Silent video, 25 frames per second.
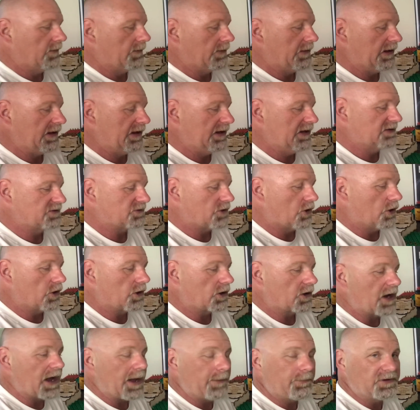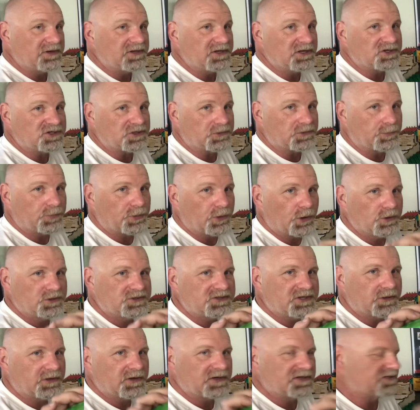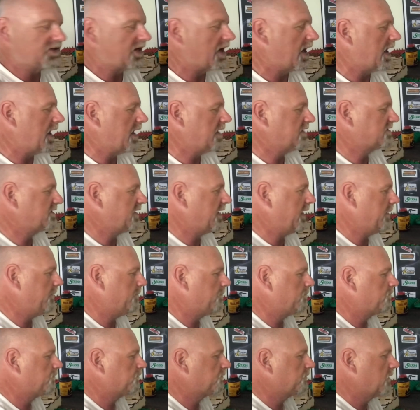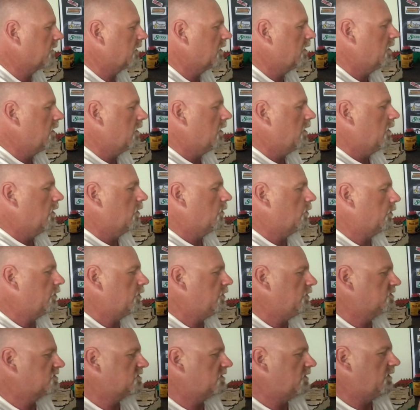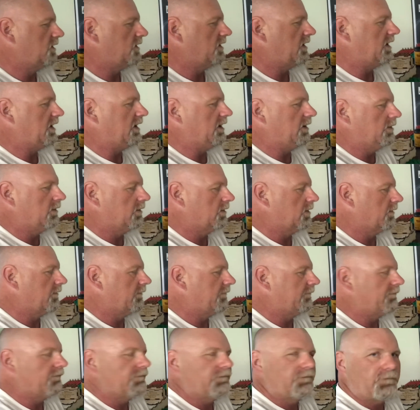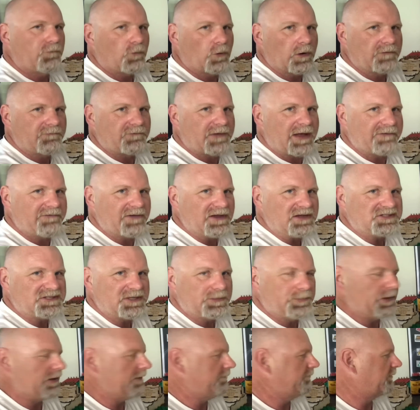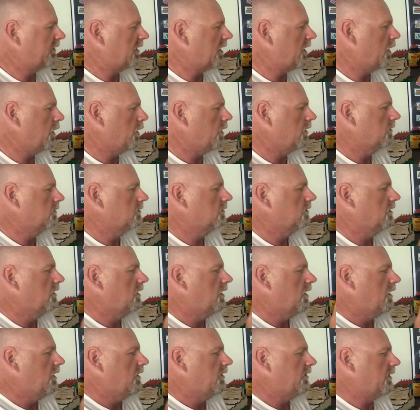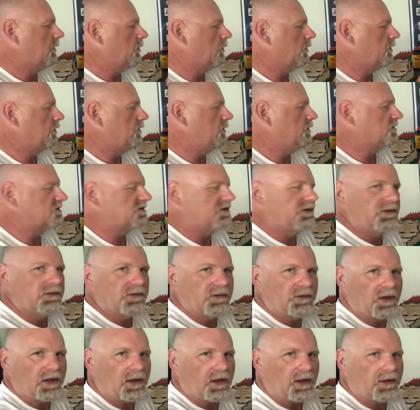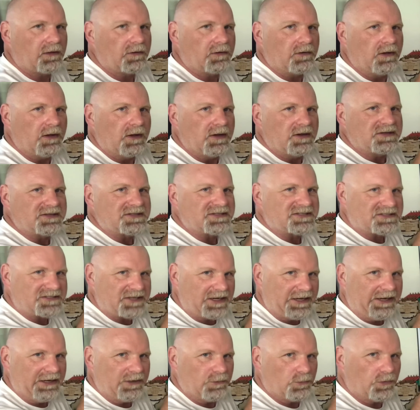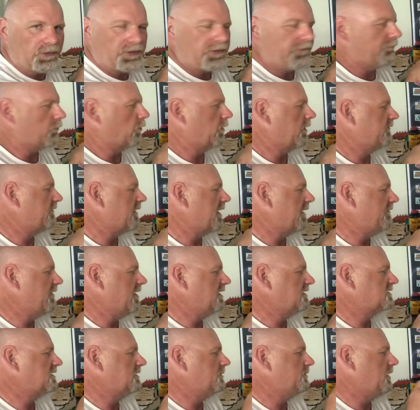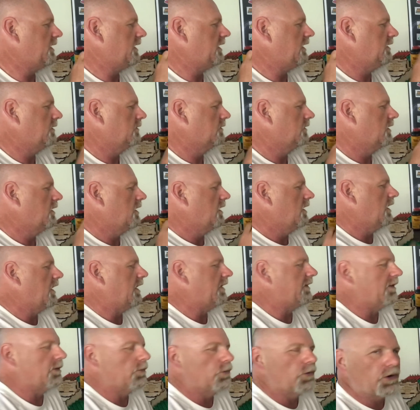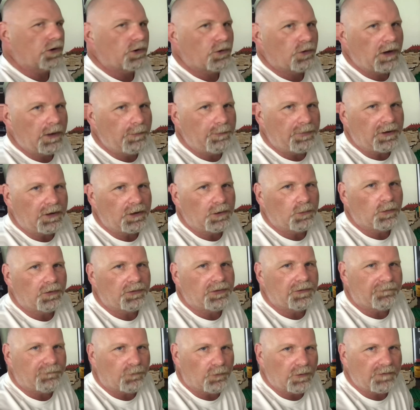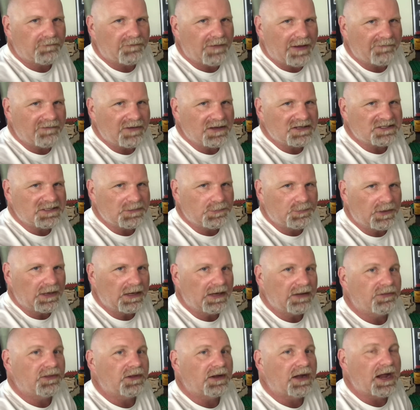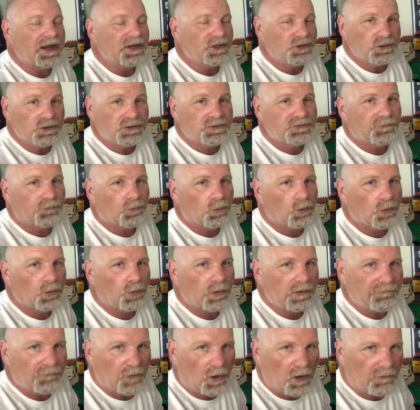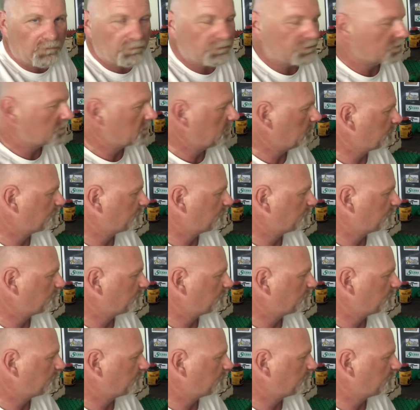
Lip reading: These are Competition Pro Series die set. We're using the 45 ACP flare. Then we're using to seat with the 45 ACP. And then we're crimping with the 45 ACP that I use for revolvers.